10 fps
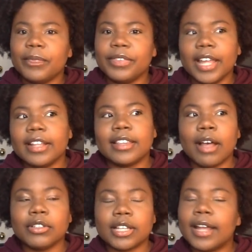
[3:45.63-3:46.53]
like that
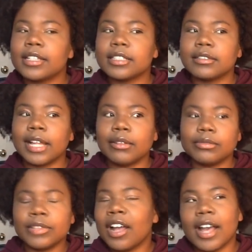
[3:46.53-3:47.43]
was kind of
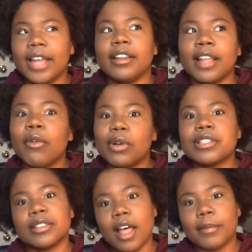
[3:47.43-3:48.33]
that was
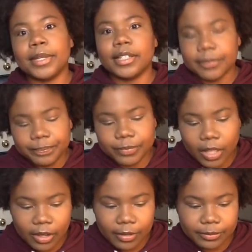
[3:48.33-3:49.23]
sloppy.
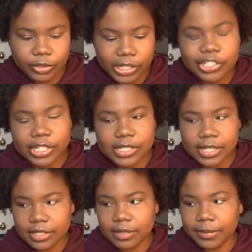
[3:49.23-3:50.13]
So I should have said
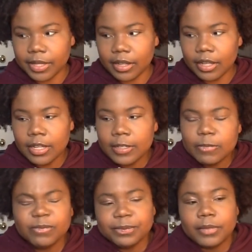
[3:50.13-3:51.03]
something.
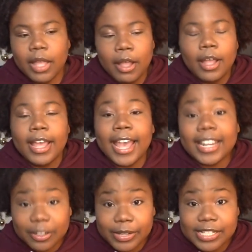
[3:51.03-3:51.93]

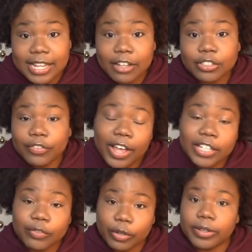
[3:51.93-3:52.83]
Anyways, now, so
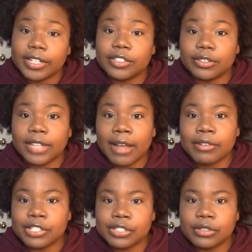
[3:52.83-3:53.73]
fast forward. So that
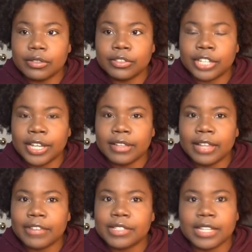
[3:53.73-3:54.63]
was, Jay
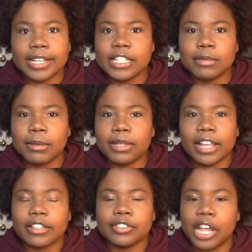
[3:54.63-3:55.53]
left SickKids maybe
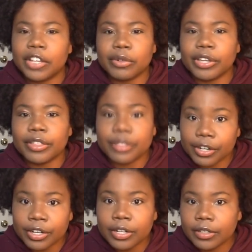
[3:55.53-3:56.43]
like January
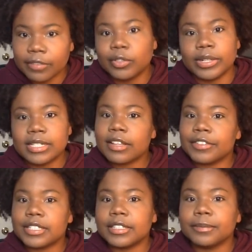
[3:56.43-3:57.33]
3rd of
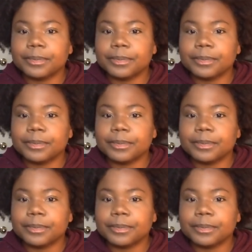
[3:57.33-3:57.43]
2017.